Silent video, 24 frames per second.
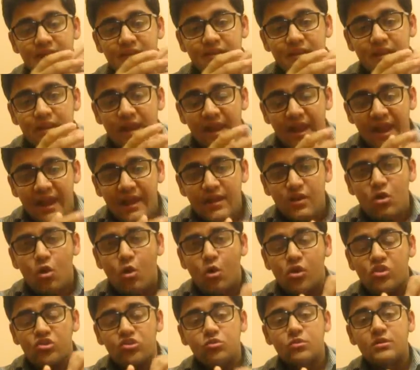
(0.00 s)
that
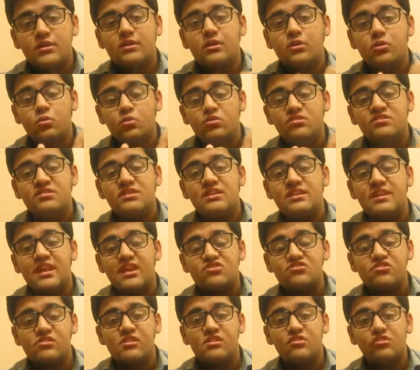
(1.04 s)
land also includes
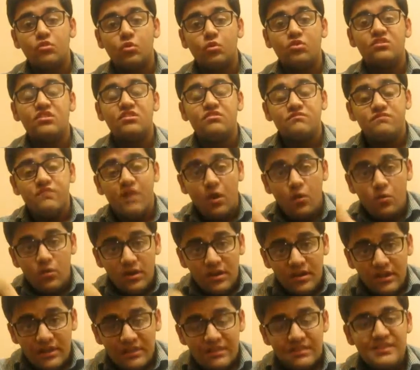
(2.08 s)
the natural resources
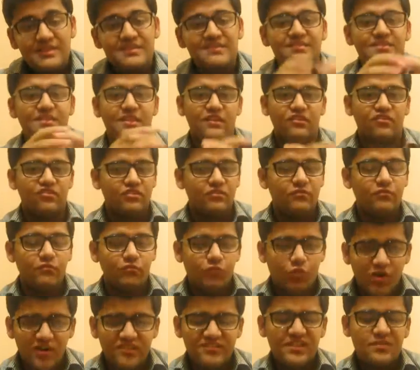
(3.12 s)
found in these things.
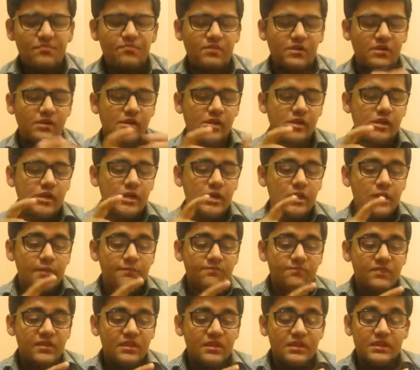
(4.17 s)
For example,
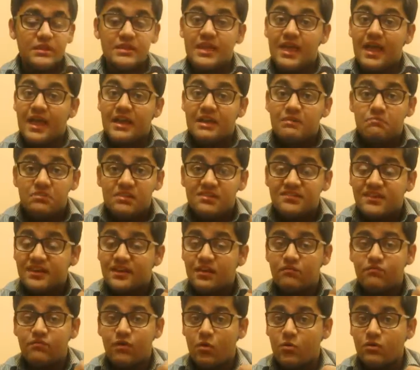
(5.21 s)
the
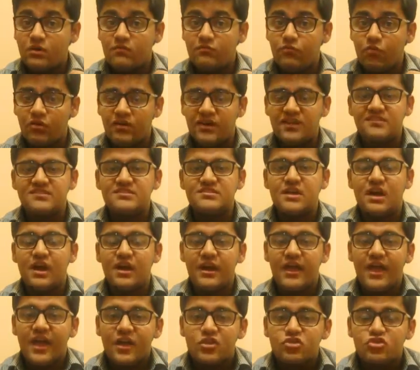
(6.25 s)
animals that are found in
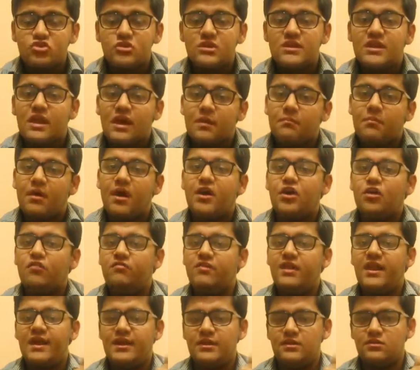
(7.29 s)
forest are actually a
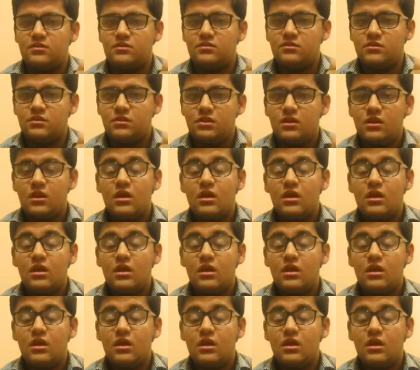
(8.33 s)
part of land.